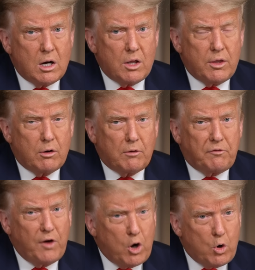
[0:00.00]
They're a
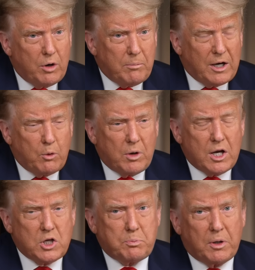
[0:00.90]
foe in many
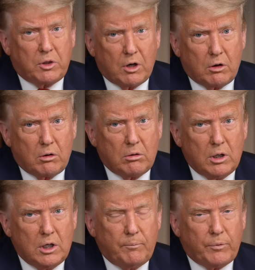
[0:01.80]
ways, but they're
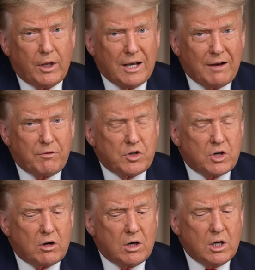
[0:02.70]
an
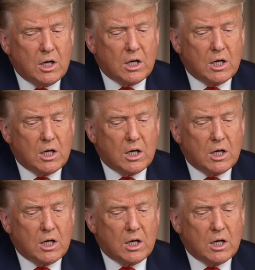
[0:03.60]
adversary.